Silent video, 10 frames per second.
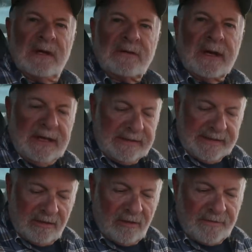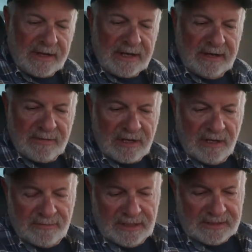Try to get that off. I gotta get my
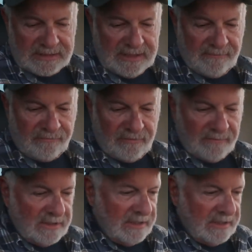combine set from